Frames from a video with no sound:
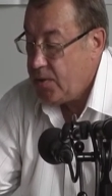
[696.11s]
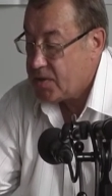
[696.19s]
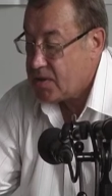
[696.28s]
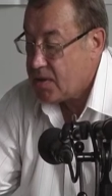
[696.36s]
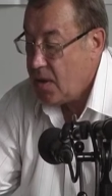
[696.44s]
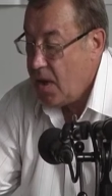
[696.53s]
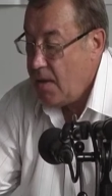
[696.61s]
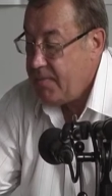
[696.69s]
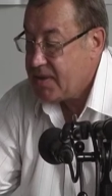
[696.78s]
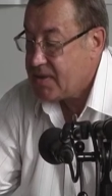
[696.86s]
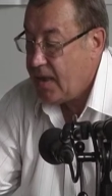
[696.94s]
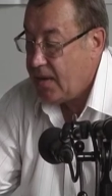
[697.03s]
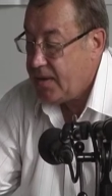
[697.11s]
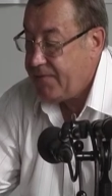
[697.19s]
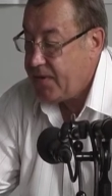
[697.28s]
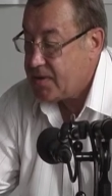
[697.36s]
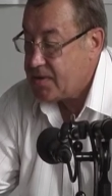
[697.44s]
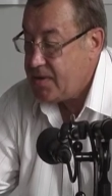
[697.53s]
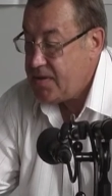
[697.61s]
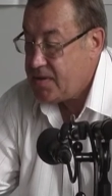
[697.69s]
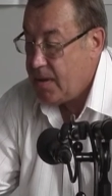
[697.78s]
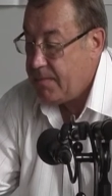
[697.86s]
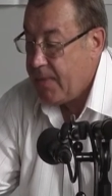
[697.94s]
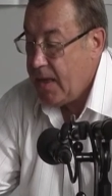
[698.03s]
US missile defense
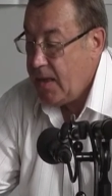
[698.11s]
system